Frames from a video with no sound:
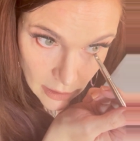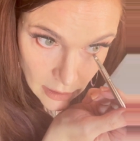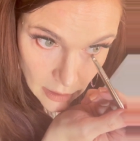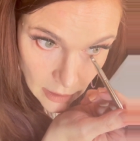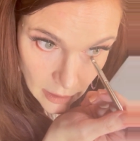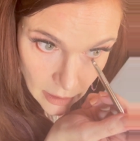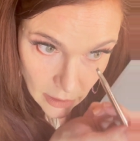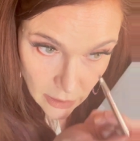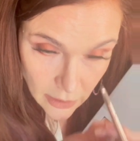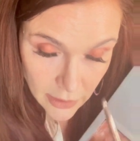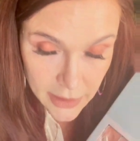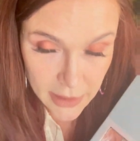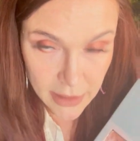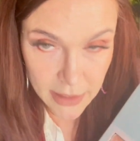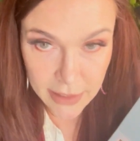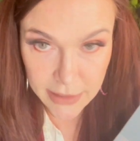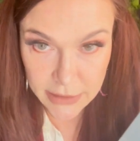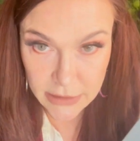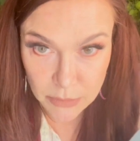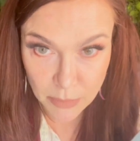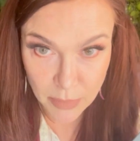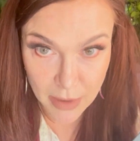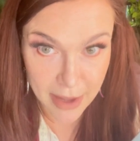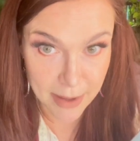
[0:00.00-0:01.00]
green
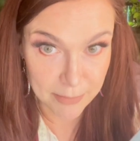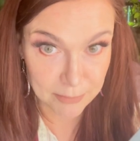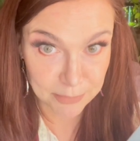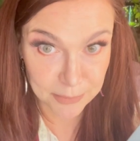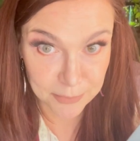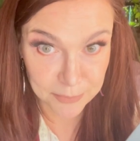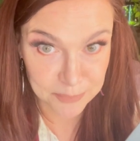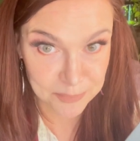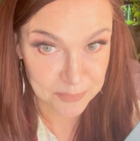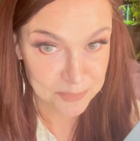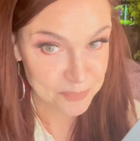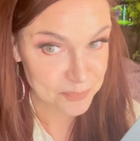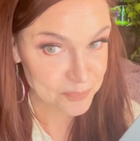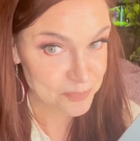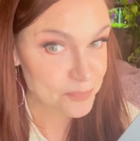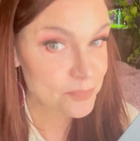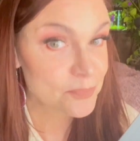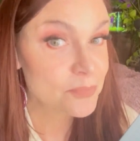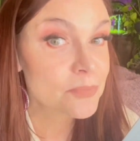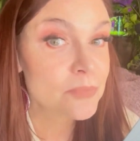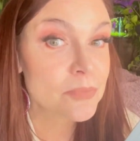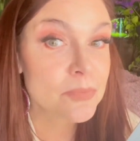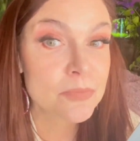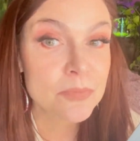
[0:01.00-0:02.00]
eyes pop.
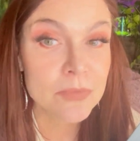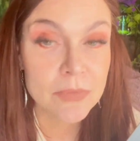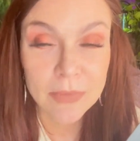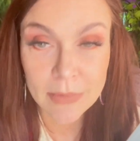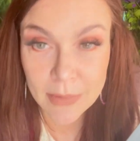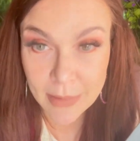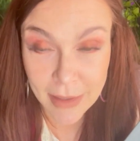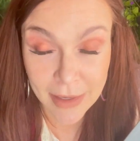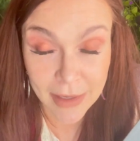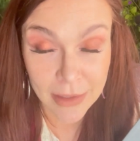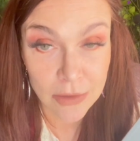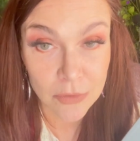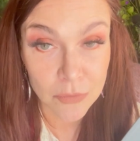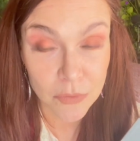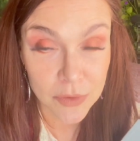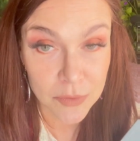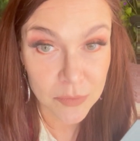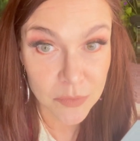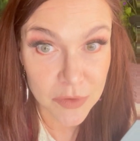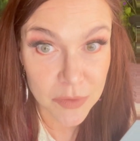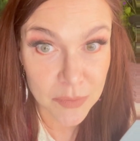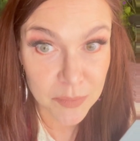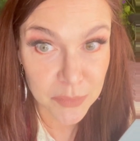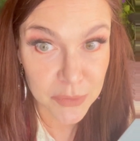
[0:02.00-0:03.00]
And it would
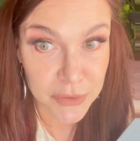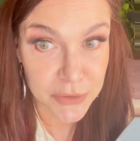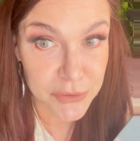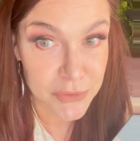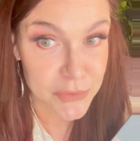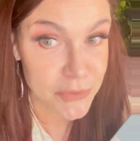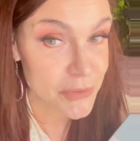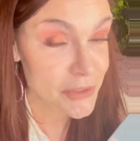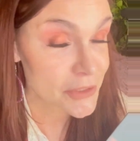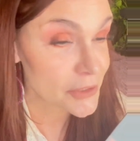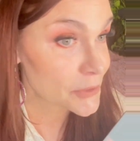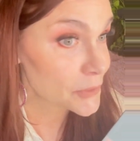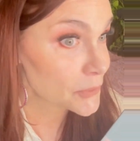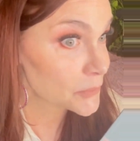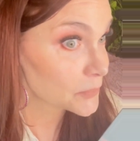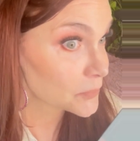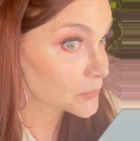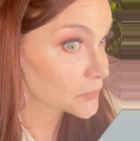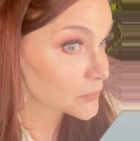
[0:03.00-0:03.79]
with blue too.